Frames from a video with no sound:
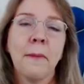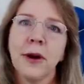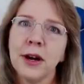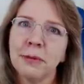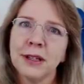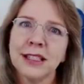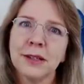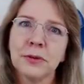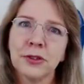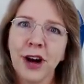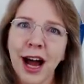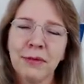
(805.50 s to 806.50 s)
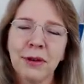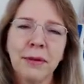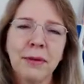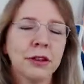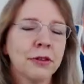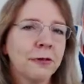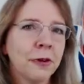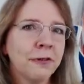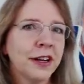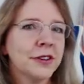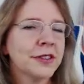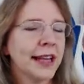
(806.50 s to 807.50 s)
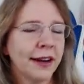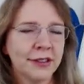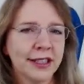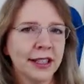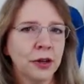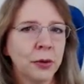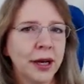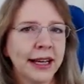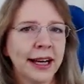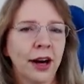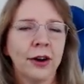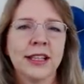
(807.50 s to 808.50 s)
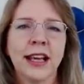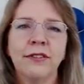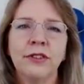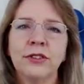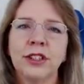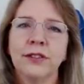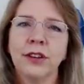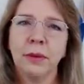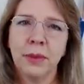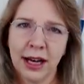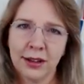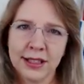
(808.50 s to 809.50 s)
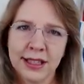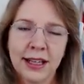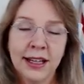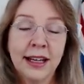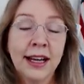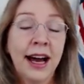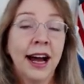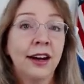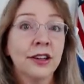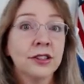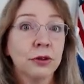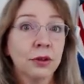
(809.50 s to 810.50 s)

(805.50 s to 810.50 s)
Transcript: pretty please subscribe. I make three or four videos every single week. I always have new stuff coming out. I also